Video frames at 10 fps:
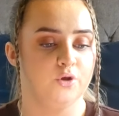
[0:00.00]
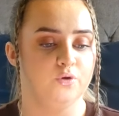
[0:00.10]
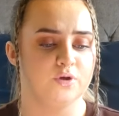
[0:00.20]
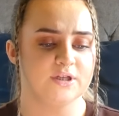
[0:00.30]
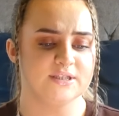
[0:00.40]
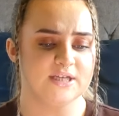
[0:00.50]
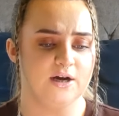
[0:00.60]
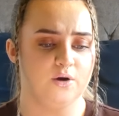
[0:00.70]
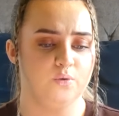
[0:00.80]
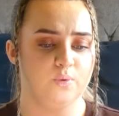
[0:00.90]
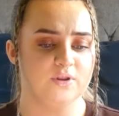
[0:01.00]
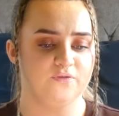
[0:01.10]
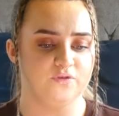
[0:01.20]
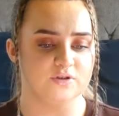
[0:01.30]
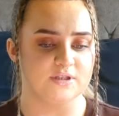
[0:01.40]
You can tell when the
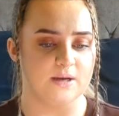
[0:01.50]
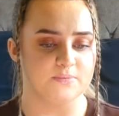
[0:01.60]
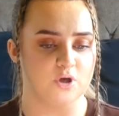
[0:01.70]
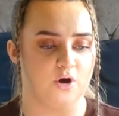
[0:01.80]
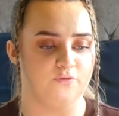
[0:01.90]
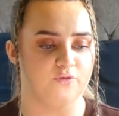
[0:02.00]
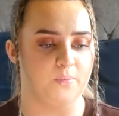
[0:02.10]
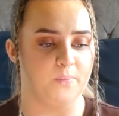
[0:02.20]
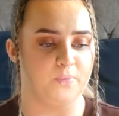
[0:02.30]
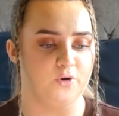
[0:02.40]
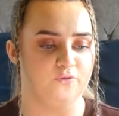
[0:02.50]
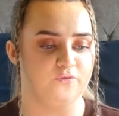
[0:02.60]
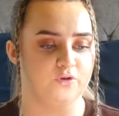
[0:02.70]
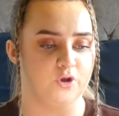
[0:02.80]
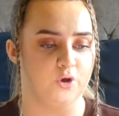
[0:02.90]
footsteps are from
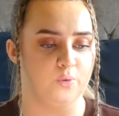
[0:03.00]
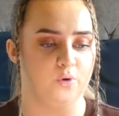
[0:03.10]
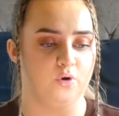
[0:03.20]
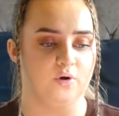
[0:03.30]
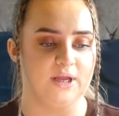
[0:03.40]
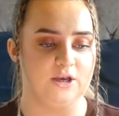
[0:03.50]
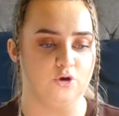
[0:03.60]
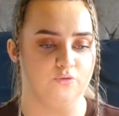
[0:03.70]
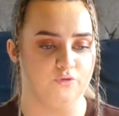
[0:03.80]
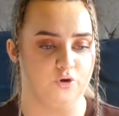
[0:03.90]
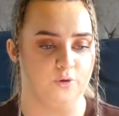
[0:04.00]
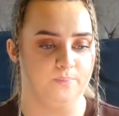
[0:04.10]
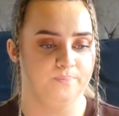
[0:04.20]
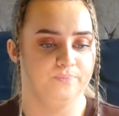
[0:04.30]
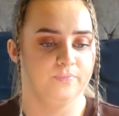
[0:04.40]
above you or in your room,